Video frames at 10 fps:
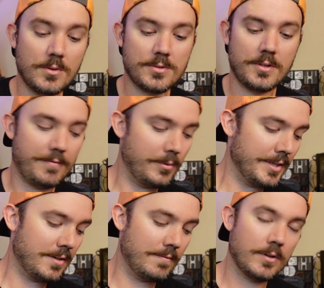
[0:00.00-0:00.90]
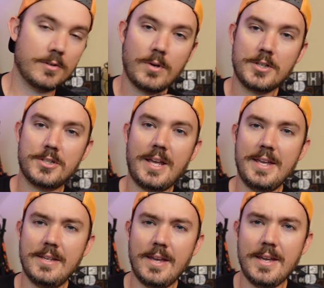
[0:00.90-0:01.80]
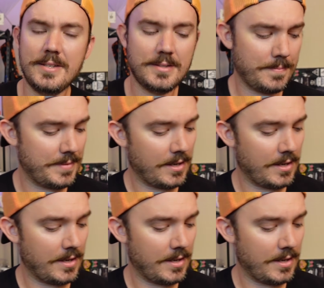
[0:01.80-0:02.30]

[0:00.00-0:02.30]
Those are the fully converted Russian AKs